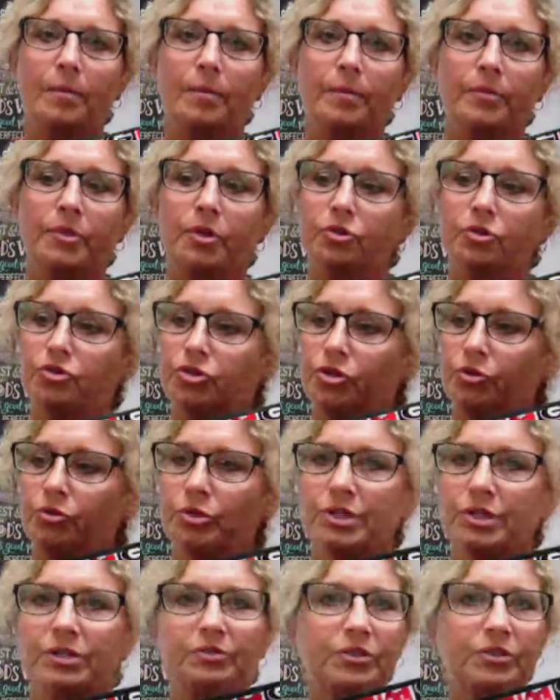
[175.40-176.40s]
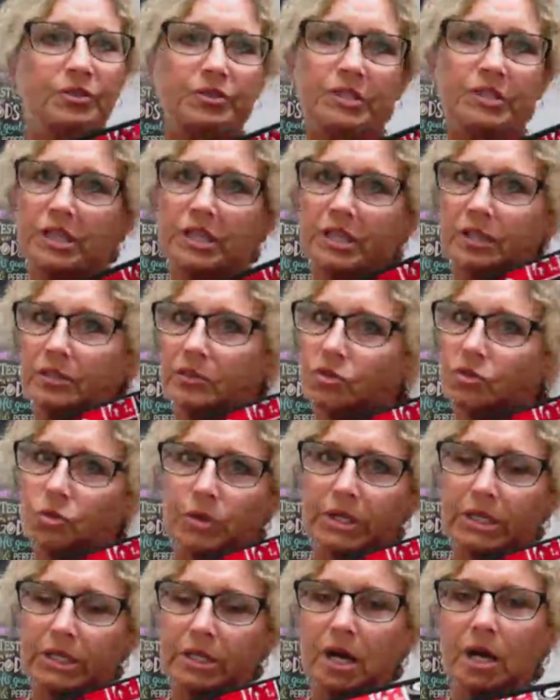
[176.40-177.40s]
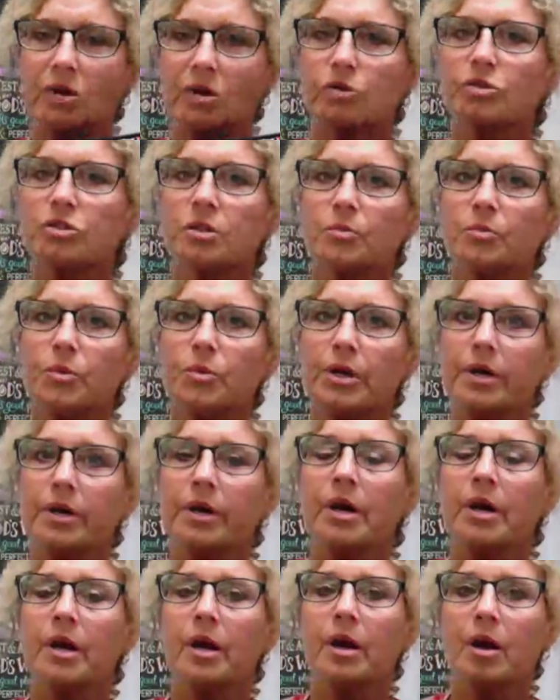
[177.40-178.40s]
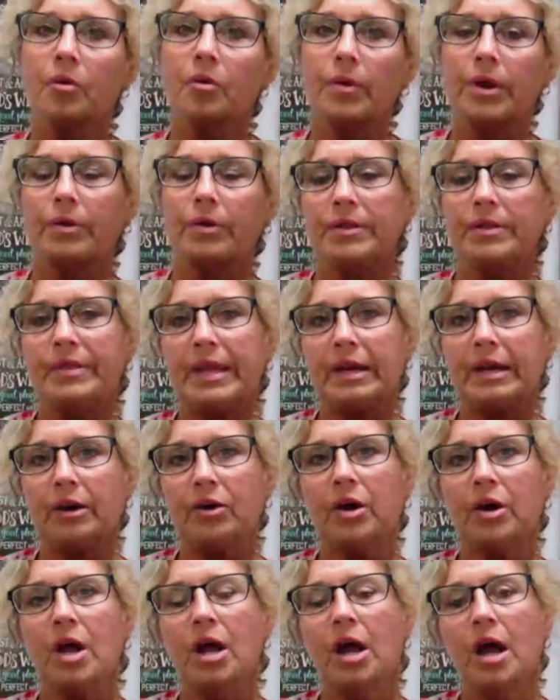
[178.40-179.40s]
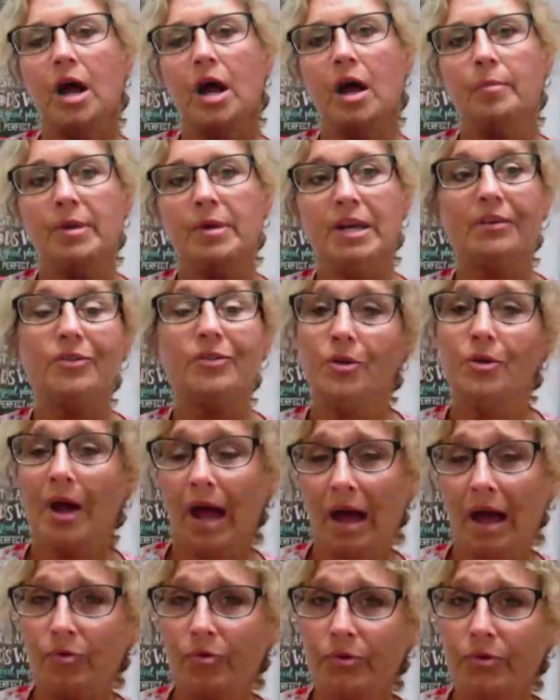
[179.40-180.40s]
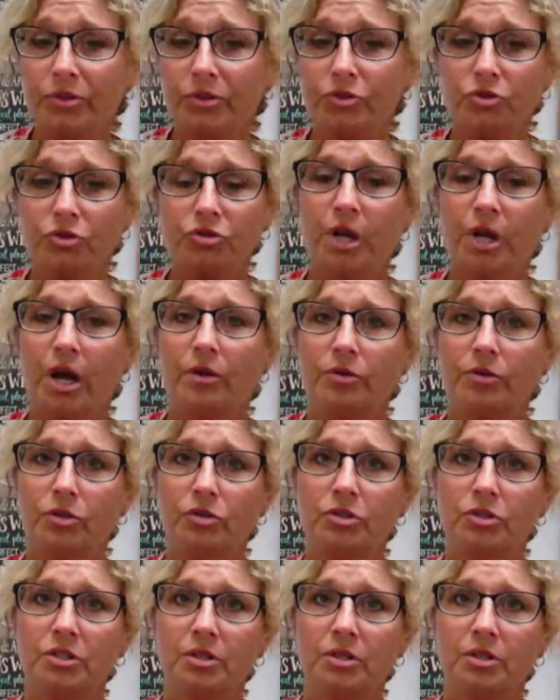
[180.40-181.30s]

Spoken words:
They're generally $15, $20, somewhere around in there. If you have one that your child used in